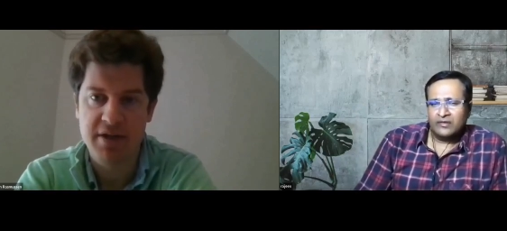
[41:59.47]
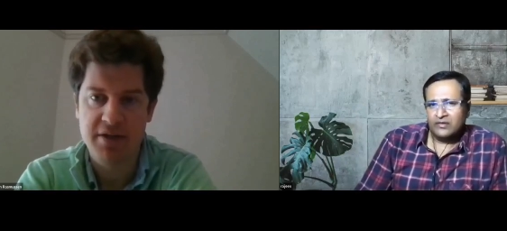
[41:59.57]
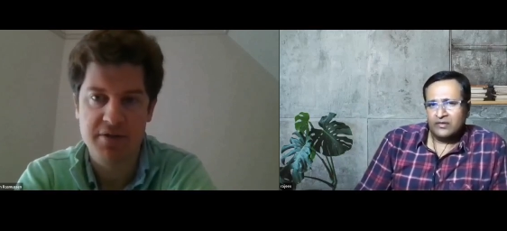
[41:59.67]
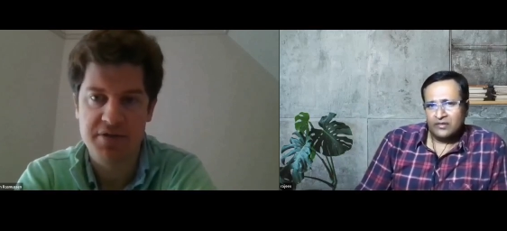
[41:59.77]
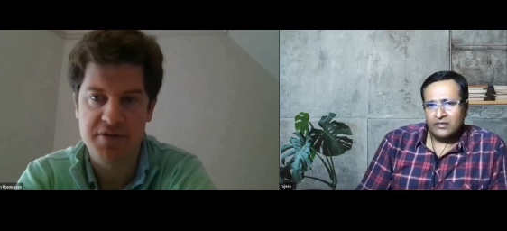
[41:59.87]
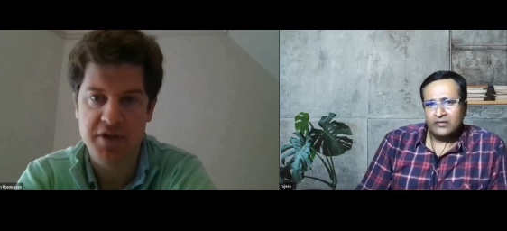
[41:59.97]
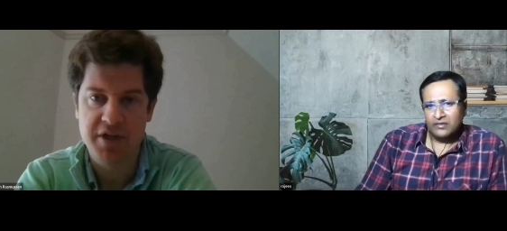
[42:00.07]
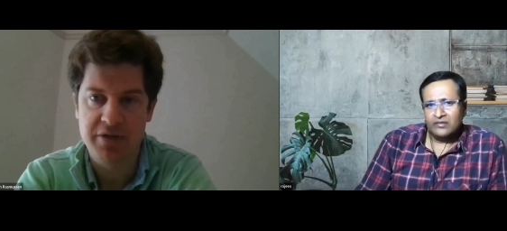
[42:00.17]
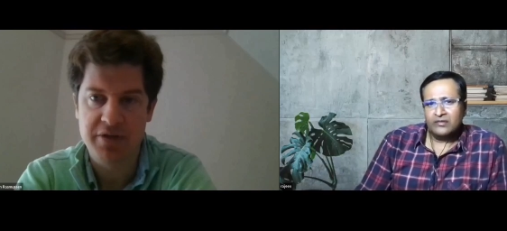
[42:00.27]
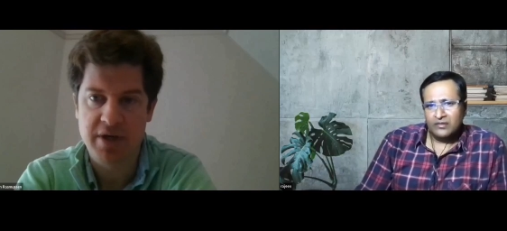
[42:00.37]
Speaker 1: Um, I
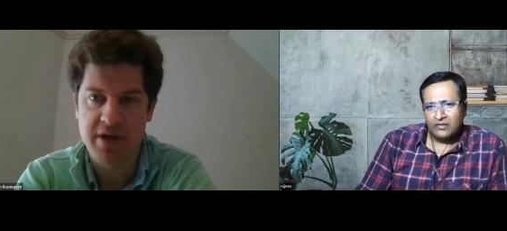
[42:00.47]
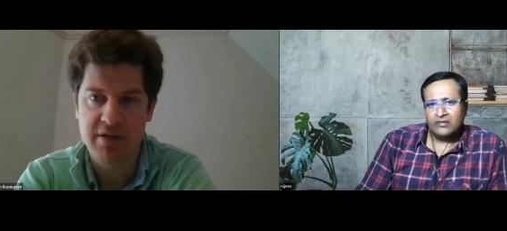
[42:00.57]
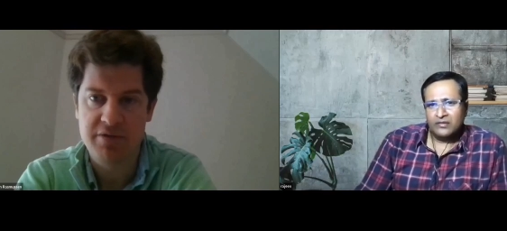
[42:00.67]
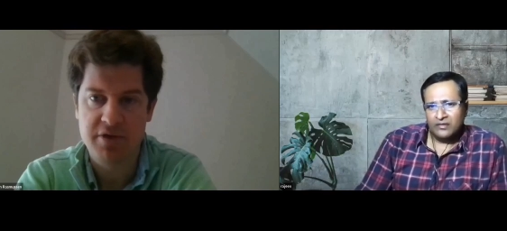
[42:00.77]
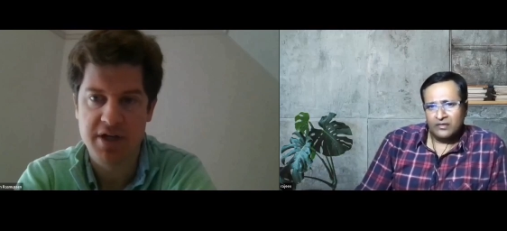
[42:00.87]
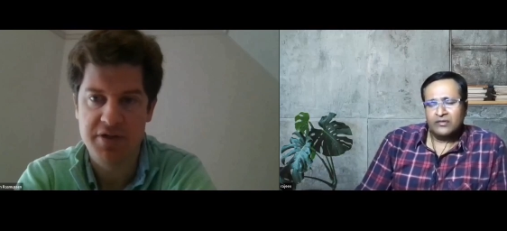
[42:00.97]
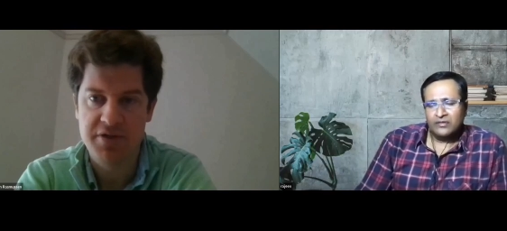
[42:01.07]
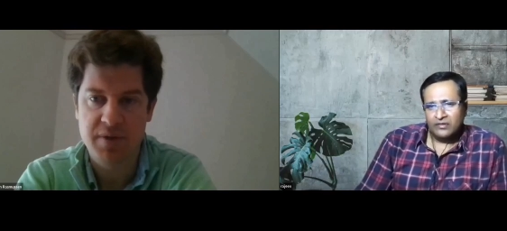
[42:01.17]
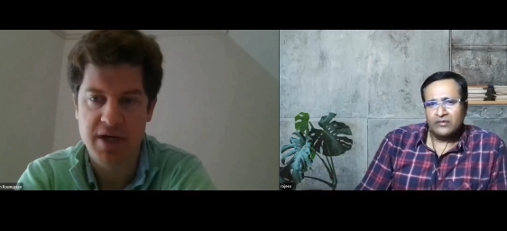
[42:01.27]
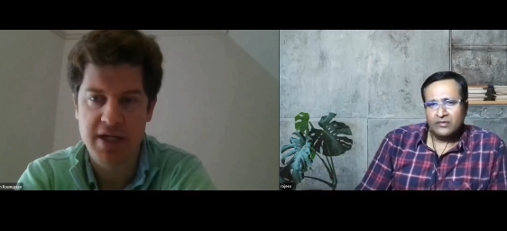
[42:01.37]
think those feel like the
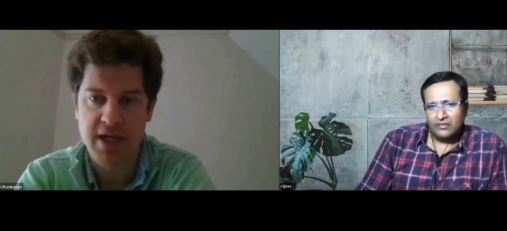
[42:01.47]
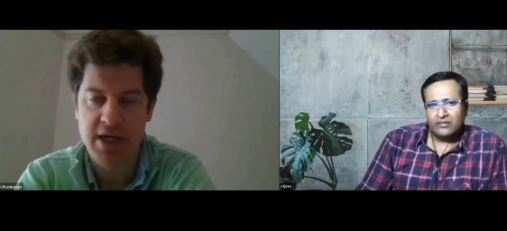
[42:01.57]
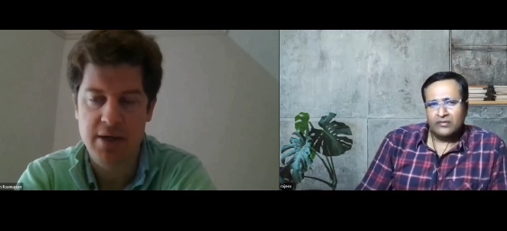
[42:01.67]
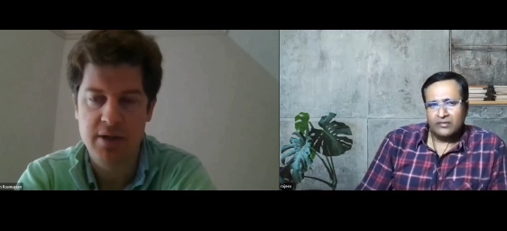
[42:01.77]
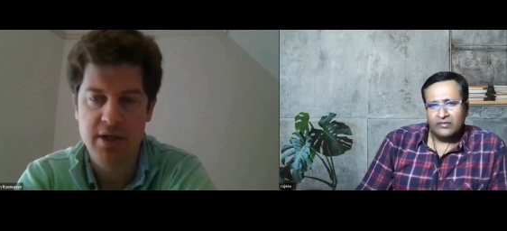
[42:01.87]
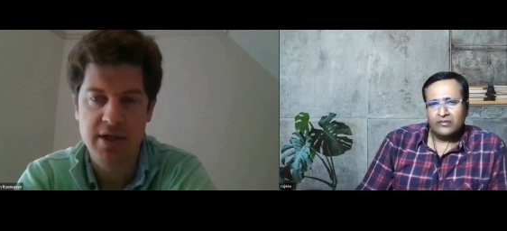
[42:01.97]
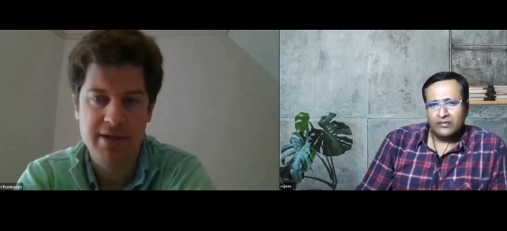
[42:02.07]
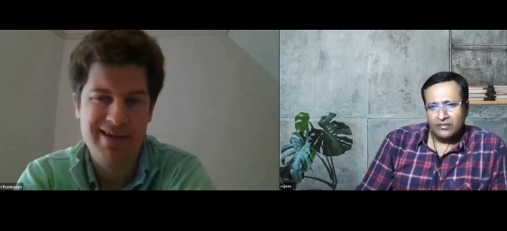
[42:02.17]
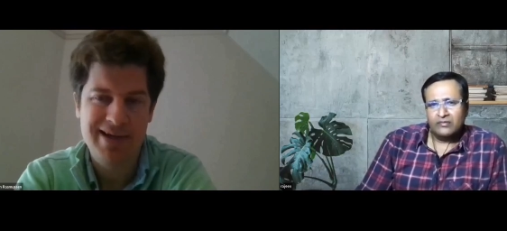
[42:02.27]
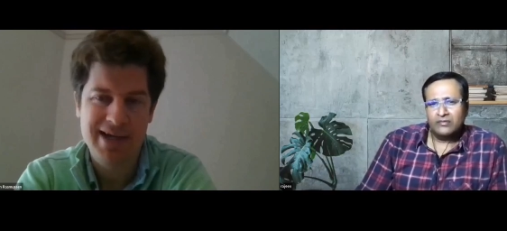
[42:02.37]
right trades right
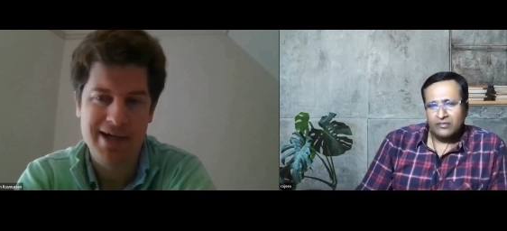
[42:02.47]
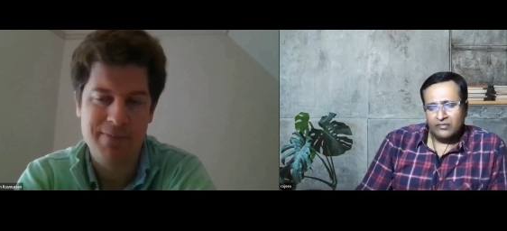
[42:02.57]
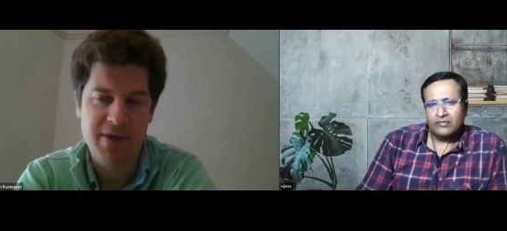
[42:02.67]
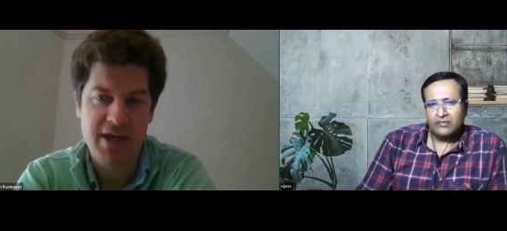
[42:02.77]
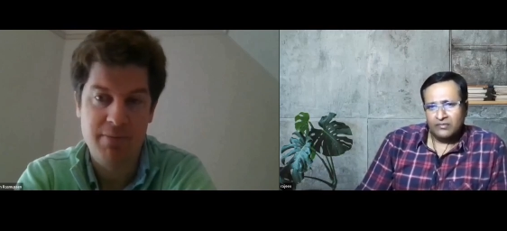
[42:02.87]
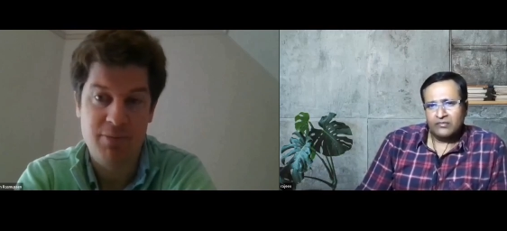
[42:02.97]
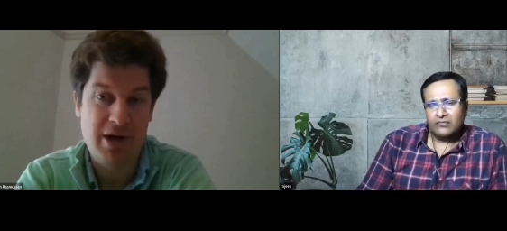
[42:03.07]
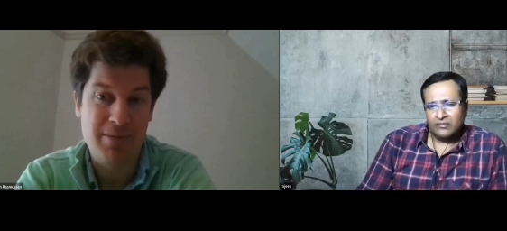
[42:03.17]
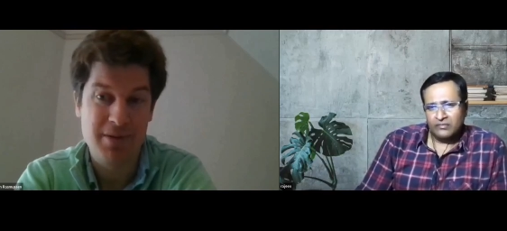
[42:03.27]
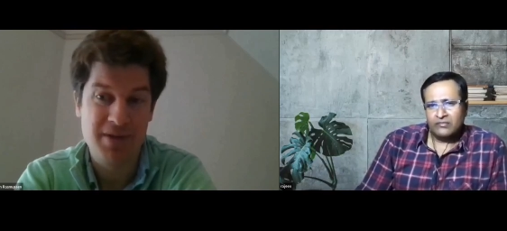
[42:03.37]
now.
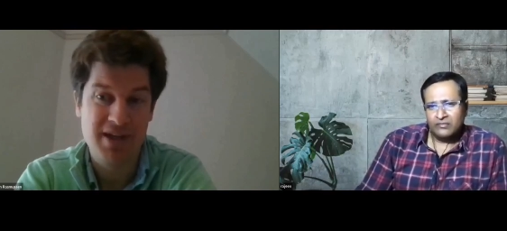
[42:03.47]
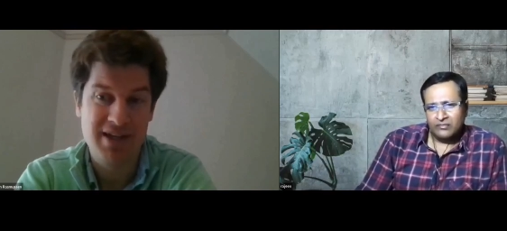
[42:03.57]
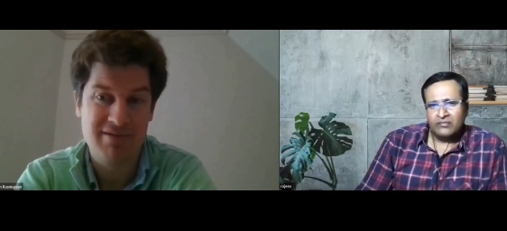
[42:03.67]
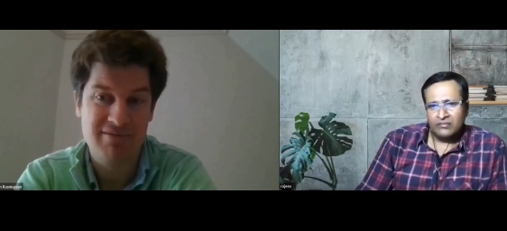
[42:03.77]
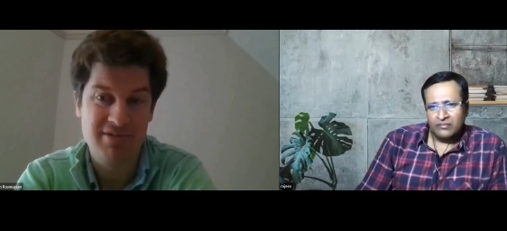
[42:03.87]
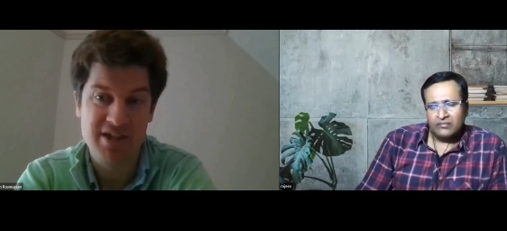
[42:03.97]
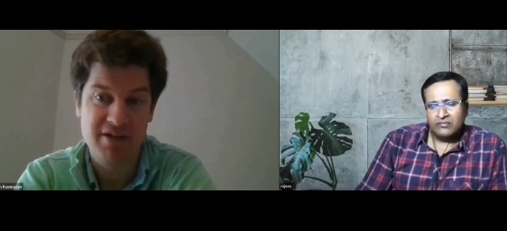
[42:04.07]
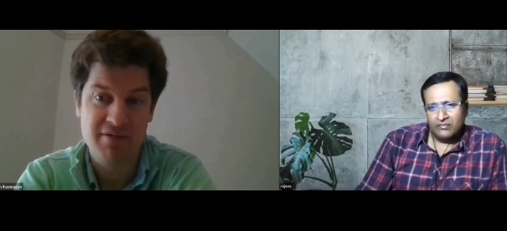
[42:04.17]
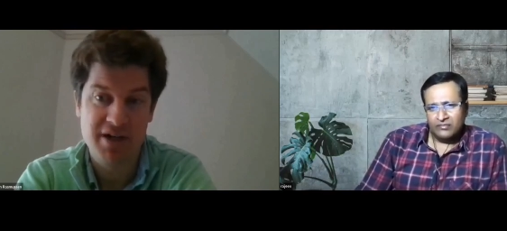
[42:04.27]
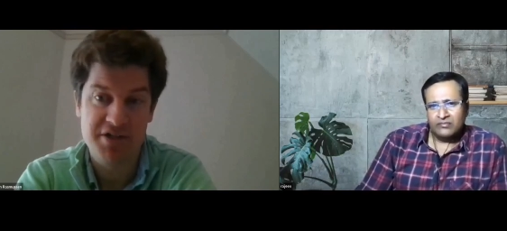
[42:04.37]
Um, and probably
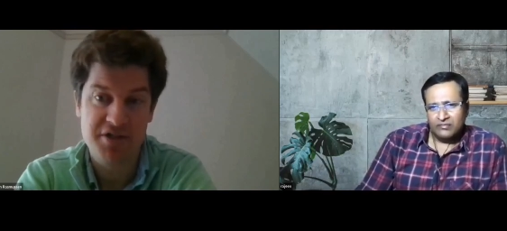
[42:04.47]
being